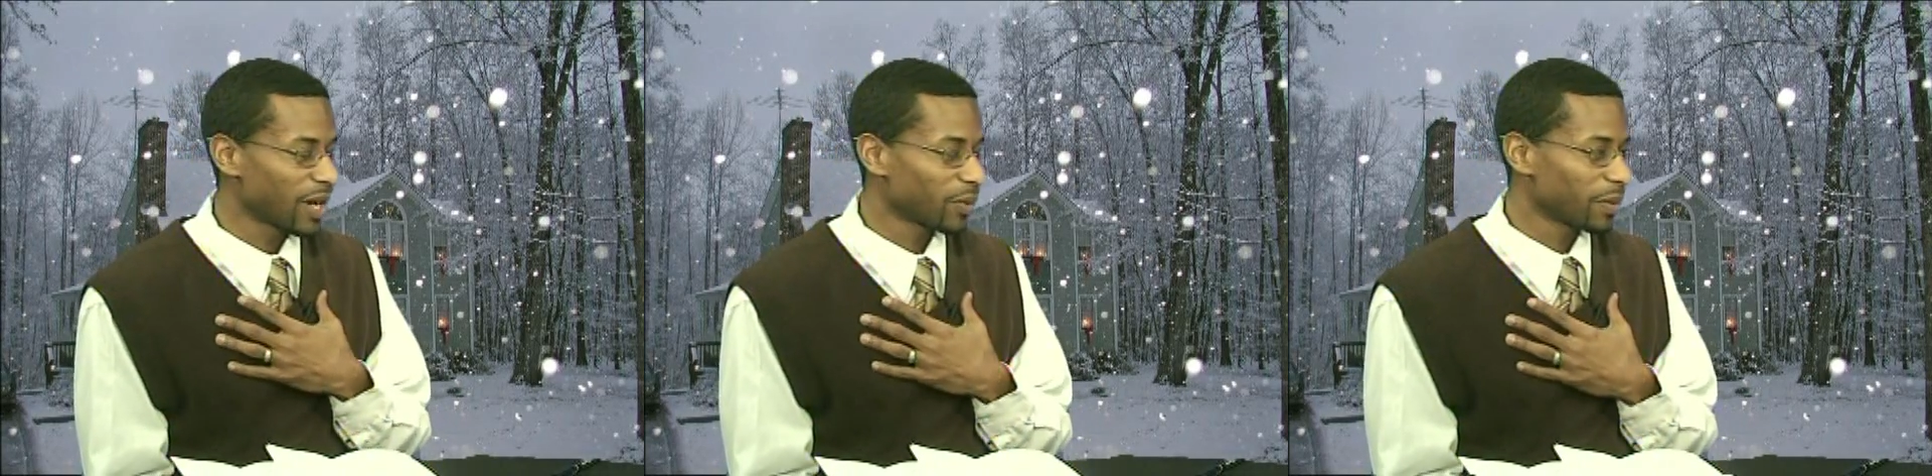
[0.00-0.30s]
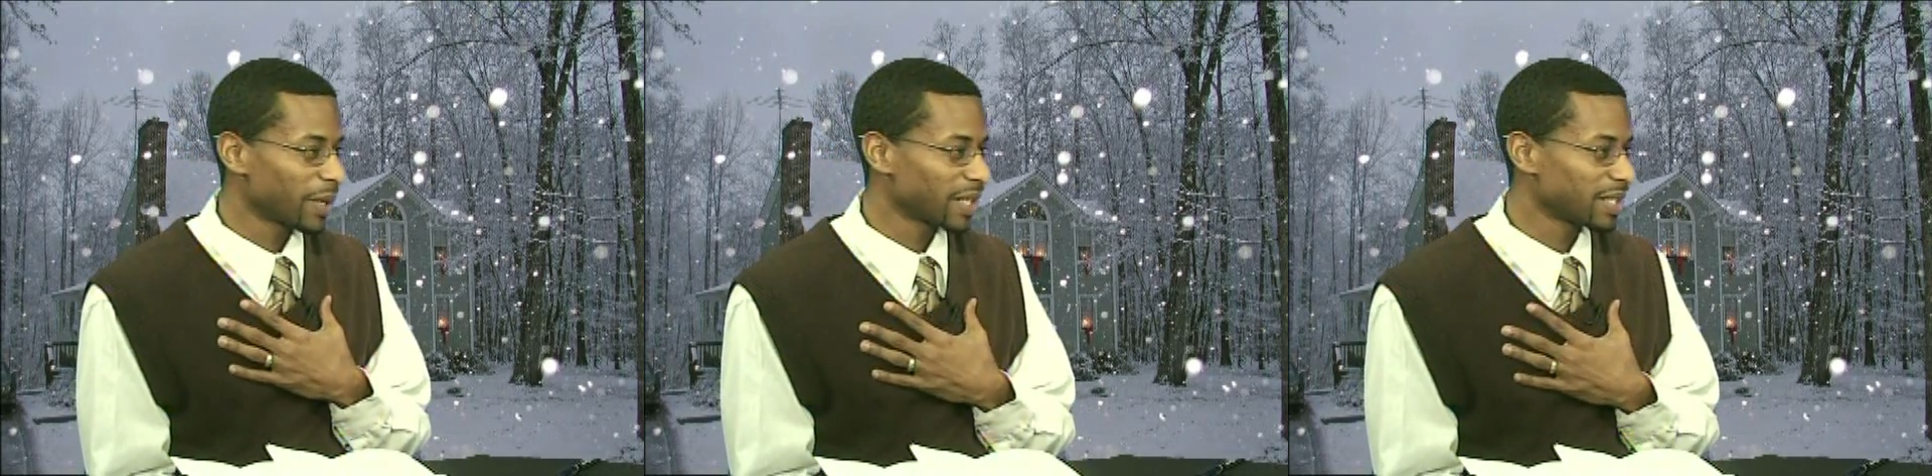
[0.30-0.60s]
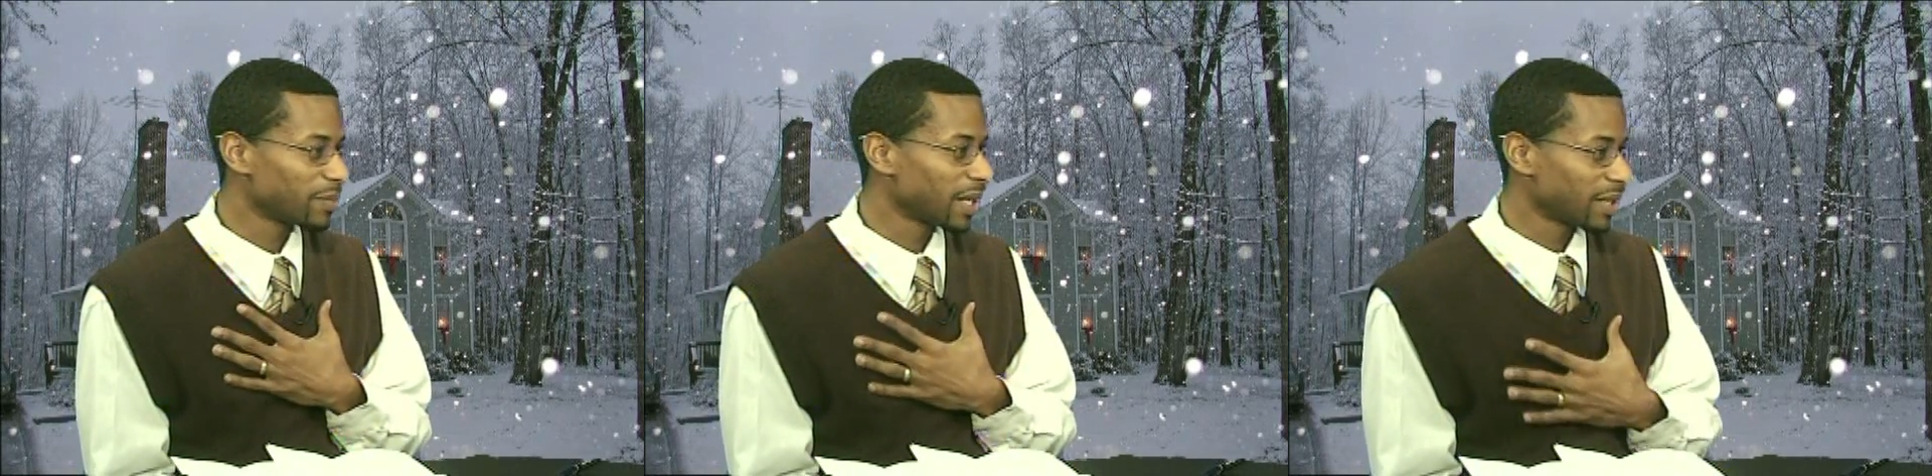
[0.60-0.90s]
I don't want to make
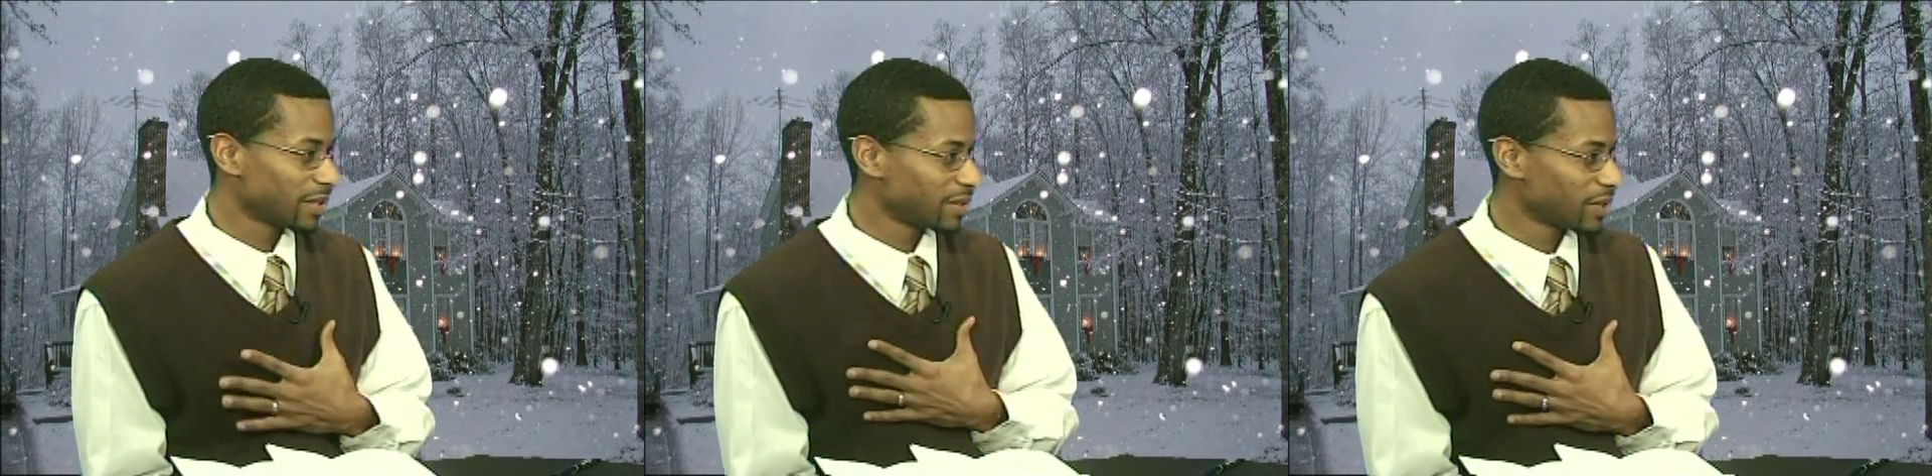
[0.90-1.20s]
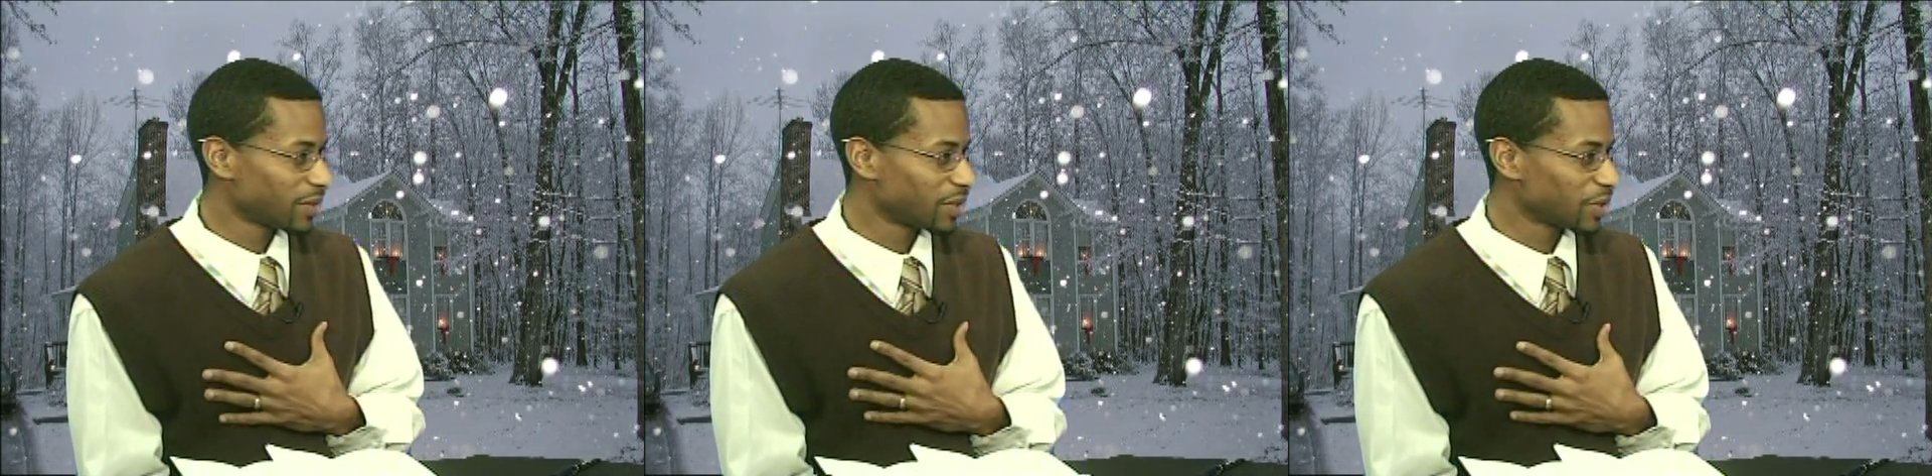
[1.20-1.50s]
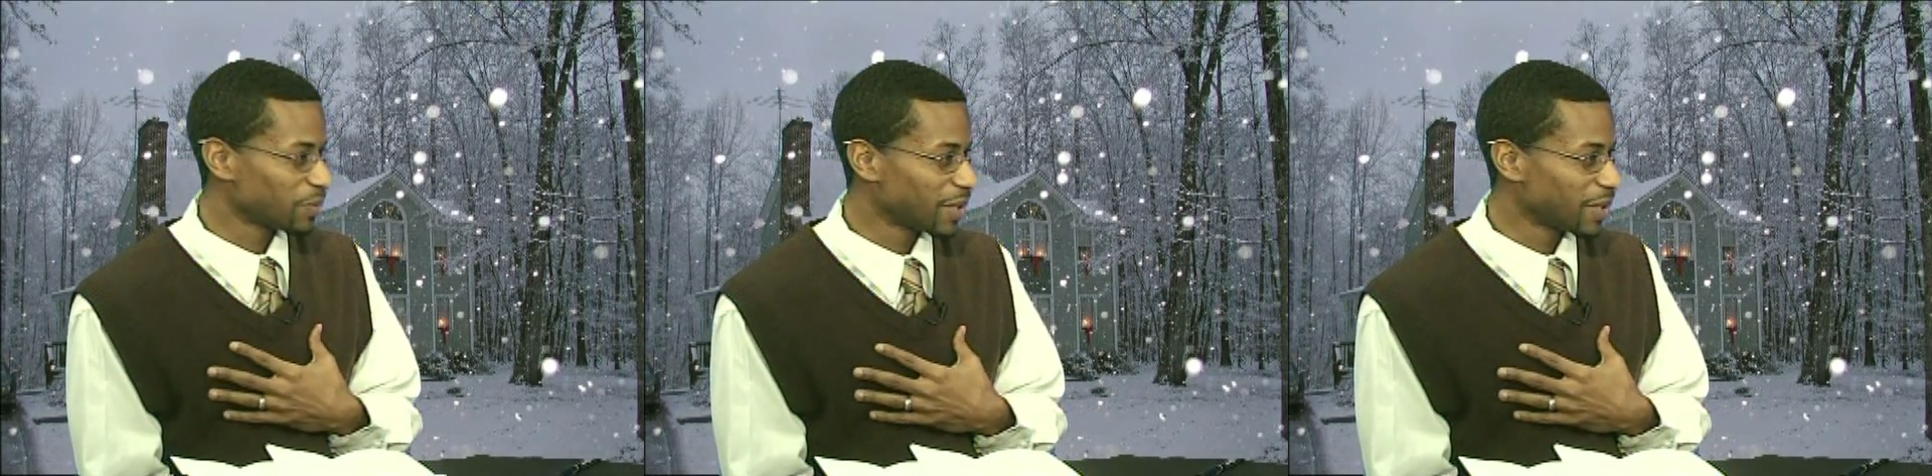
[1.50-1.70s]
it seem like it's just